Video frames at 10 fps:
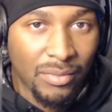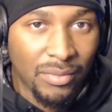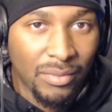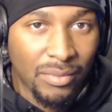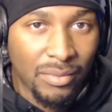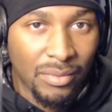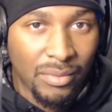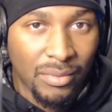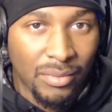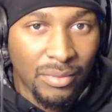
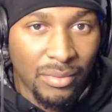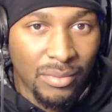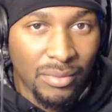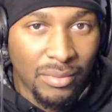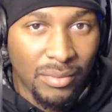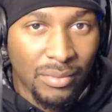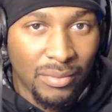Nothing is said.